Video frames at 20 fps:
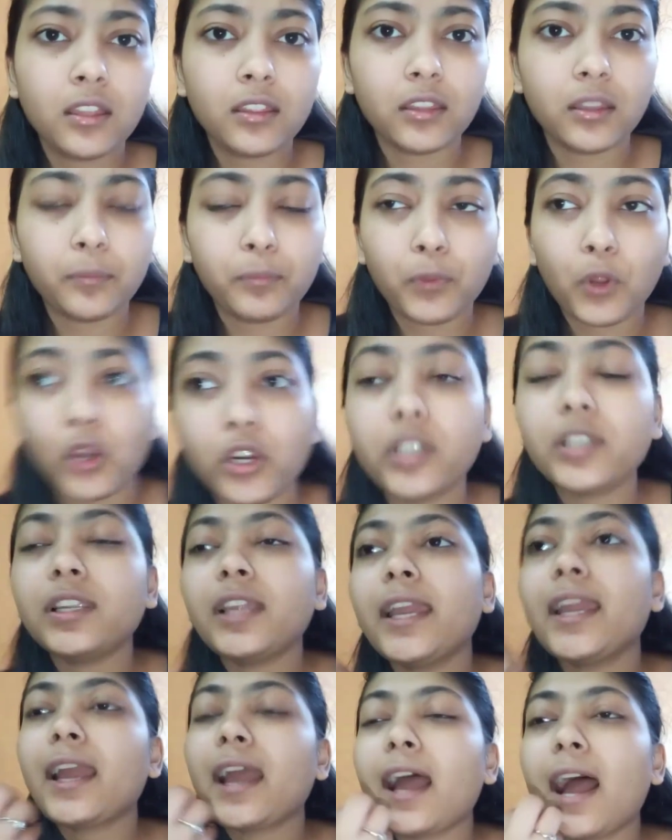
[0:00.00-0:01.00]
the plot.
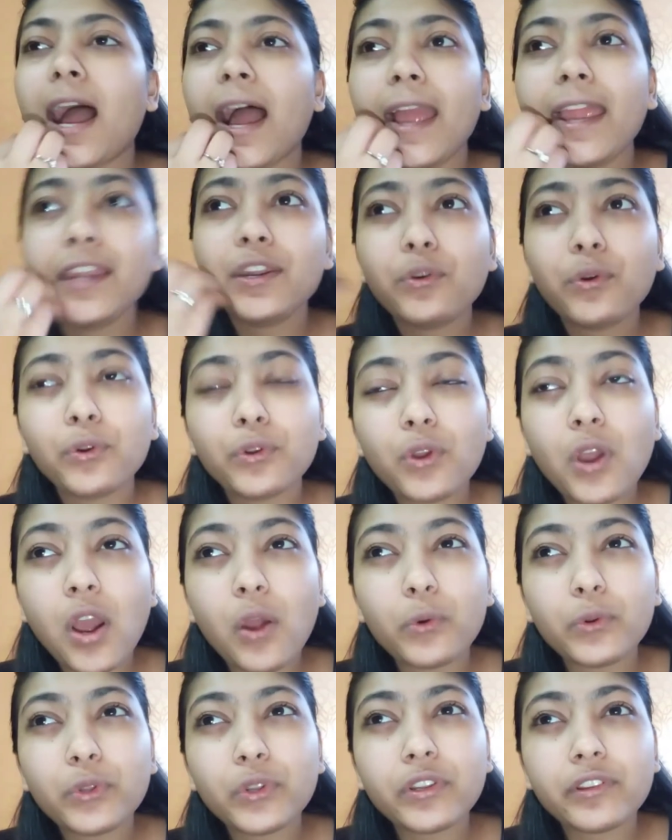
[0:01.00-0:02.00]
Like, I don't know
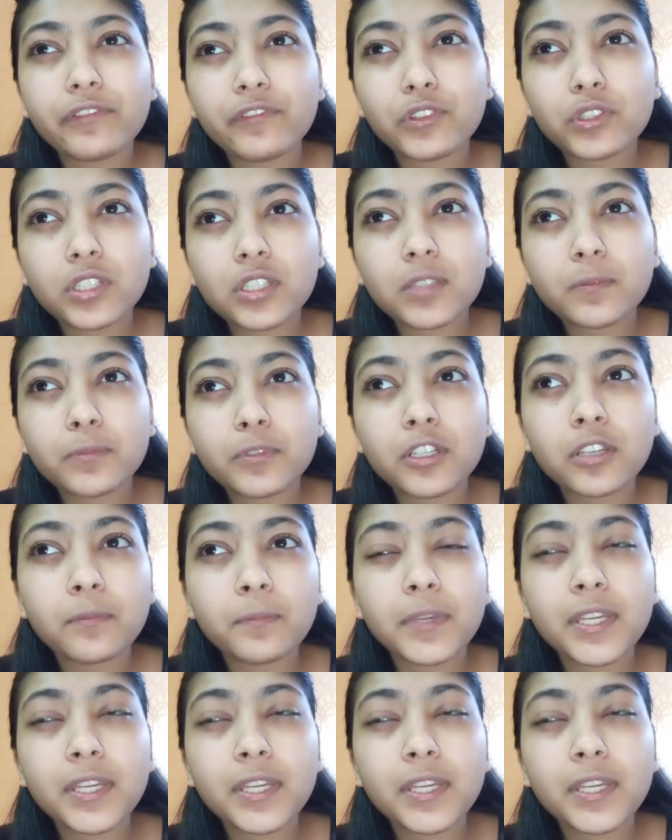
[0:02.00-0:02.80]
how to review this book